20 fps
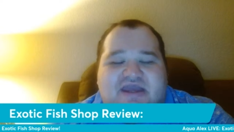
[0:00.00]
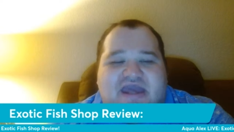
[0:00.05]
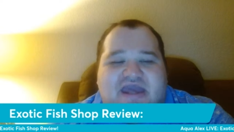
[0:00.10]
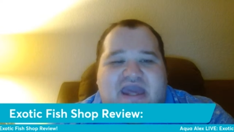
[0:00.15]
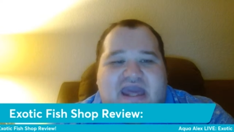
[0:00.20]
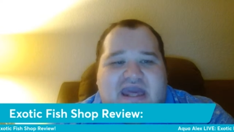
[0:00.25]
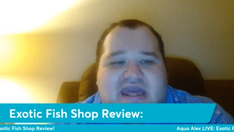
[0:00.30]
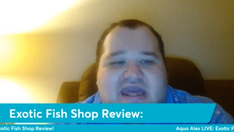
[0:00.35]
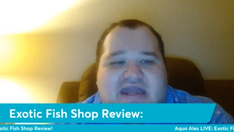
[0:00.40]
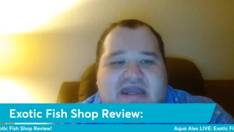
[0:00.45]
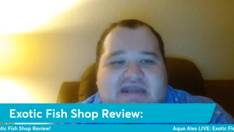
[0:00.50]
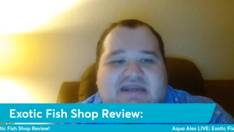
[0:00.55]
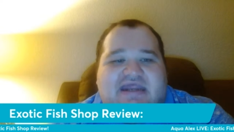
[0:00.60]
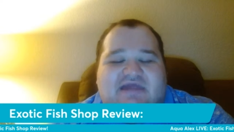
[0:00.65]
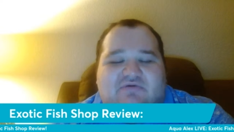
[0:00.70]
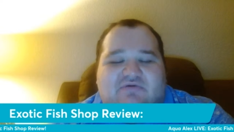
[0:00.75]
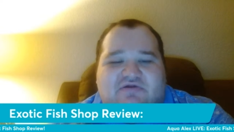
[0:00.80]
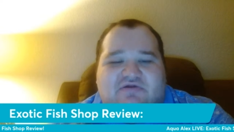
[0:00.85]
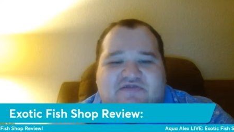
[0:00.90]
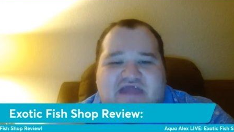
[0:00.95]
and he
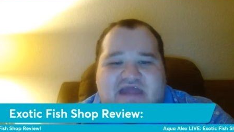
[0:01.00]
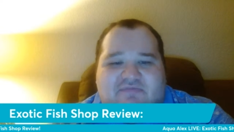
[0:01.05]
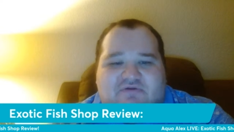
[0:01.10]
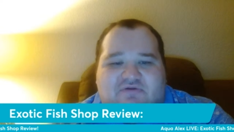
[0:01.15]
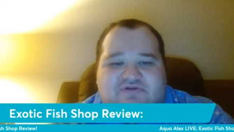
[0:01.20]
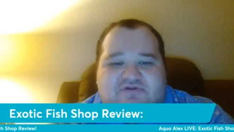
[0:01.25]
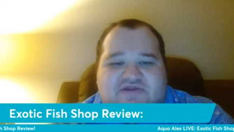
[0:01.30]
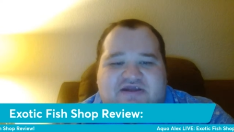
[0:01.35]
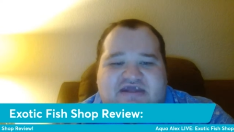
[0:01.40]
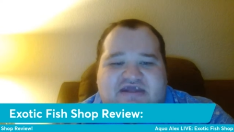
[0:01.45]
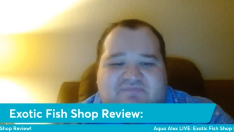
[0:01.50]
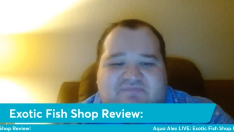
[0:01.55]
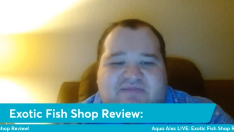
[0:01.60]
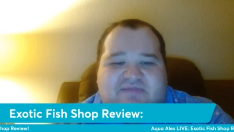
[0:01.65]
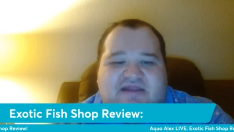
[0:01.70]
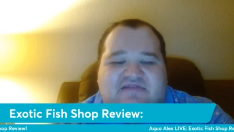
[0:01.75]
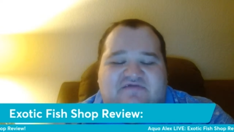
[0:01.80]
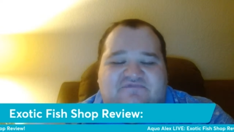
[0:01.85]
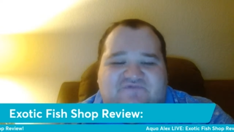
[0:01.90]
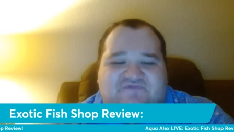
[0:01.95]
was able to give me
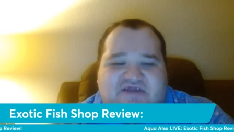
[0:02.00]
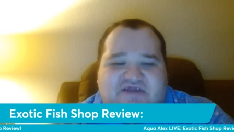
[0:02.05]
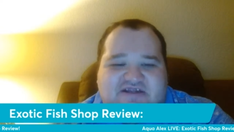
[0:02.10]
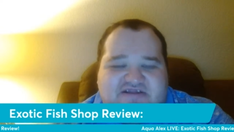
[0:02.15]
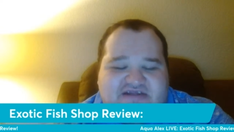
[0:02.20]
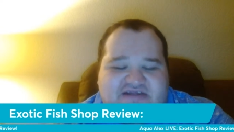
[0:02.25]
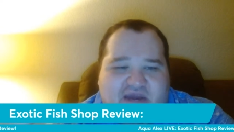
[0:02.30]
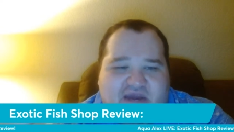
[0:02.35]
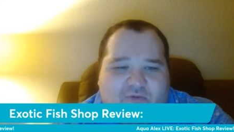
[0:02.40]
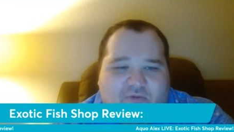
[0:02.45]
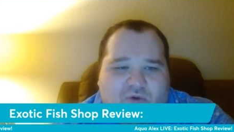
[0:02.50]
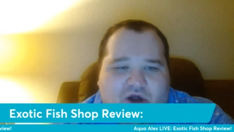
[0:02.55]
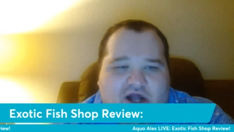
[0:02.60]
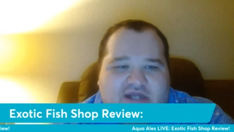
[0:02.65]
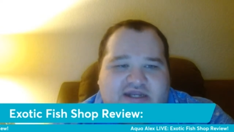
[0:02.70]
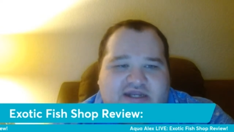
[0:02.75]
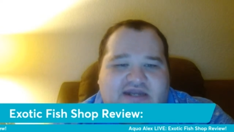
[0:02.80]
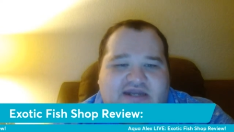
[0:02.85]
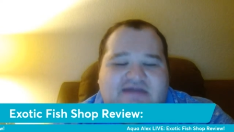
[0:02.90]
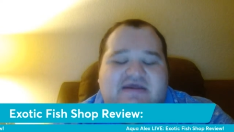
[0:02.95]
the fish that I
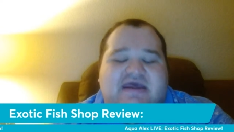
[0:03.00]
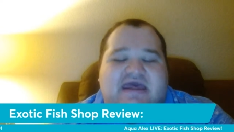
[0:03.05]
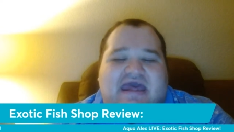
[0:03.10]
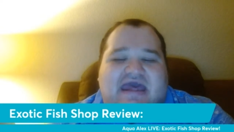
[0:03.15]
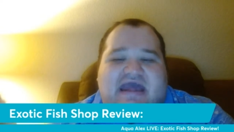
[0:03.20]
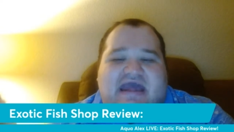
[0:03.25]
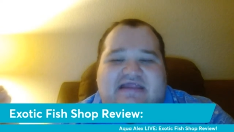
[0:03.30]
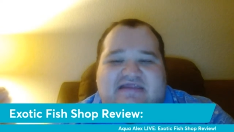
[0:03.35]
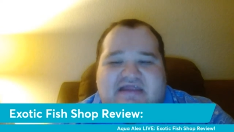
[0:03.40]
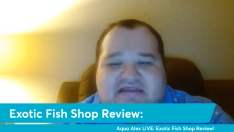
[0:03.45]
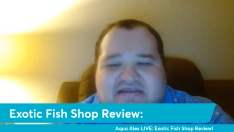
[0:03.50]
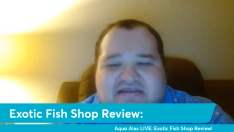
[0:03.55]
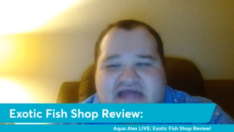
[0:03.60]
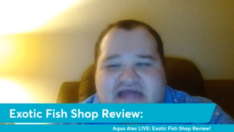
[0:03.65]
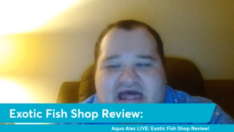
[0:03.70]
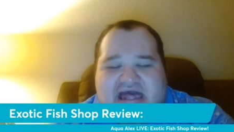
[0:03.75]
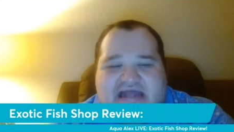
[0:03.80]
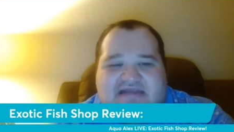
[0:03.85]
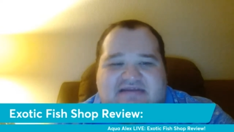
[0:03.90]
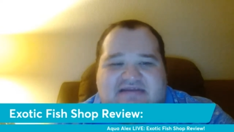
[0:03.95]
wanted at the
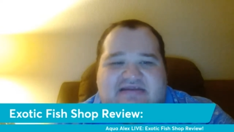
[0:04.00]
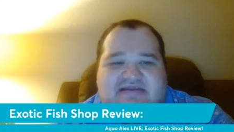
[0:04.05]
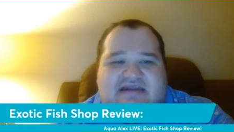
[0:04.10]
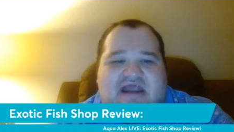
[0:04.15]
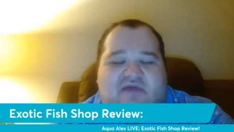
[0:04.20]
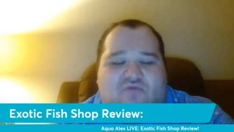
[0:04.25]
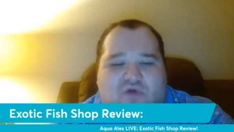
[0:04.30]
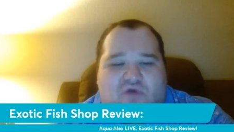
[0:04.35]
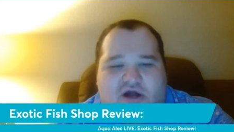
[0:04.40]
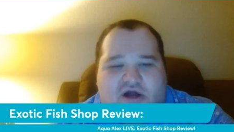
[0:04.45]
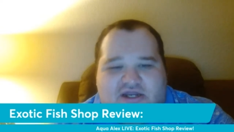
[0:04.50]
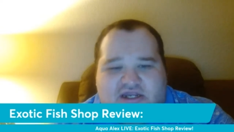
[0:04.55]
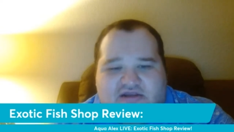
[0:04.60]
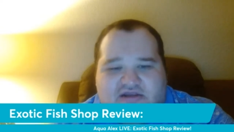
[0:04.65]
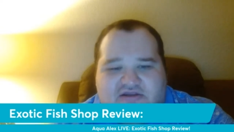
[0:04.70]
size that I wanted.